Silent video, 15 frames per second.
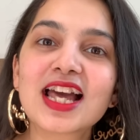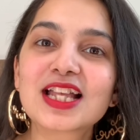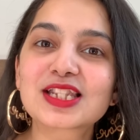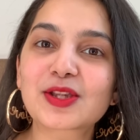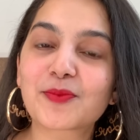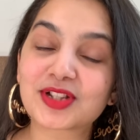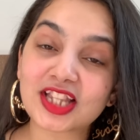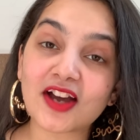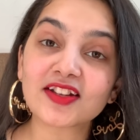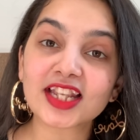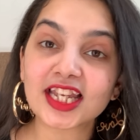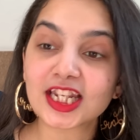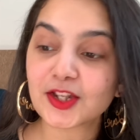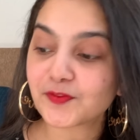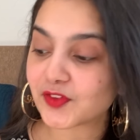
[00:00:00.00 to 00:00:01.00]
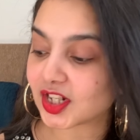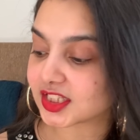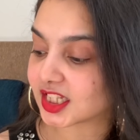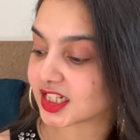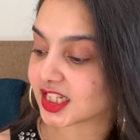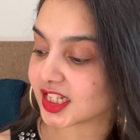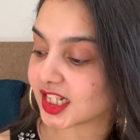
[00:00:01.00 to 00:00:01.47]
So without any
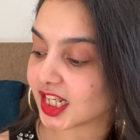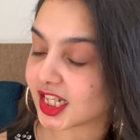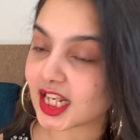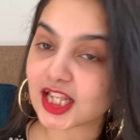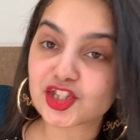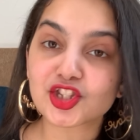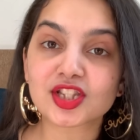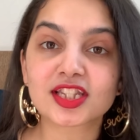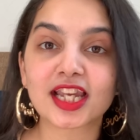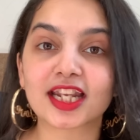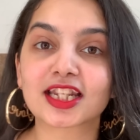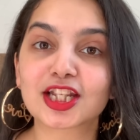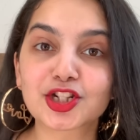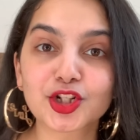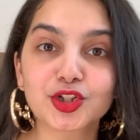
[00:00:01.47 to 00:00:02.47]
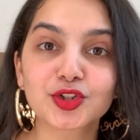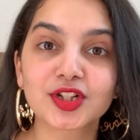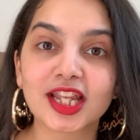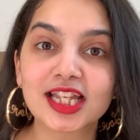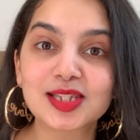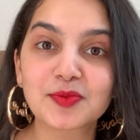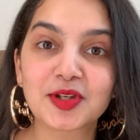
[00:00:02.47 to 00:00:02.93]
further detail, let's just get into
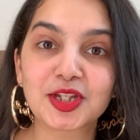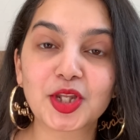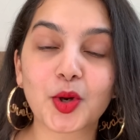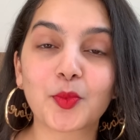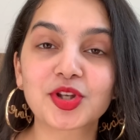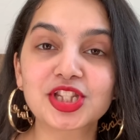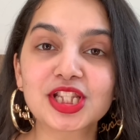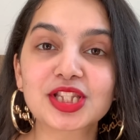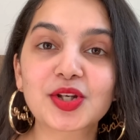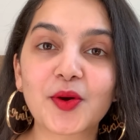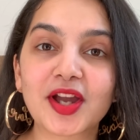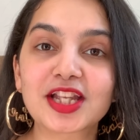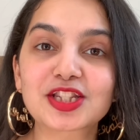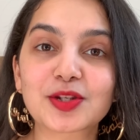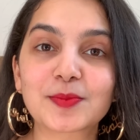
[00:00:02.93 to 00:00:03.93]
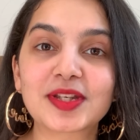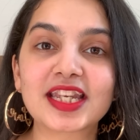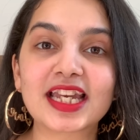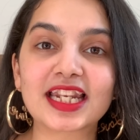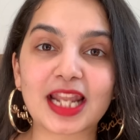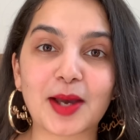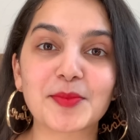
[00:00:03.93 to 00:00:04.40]
today's video, which is going to be
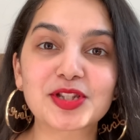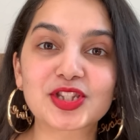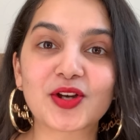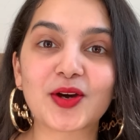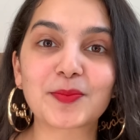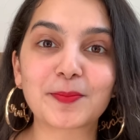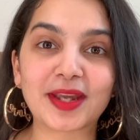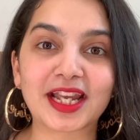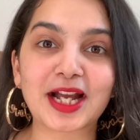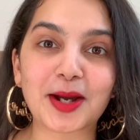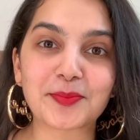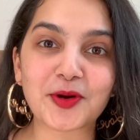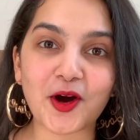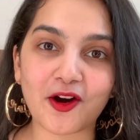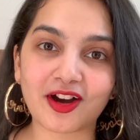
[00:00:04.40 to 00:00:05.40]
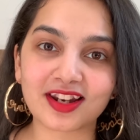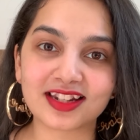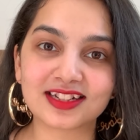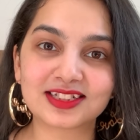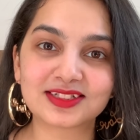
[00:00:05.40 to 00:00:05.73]
an Amazon makeup haul.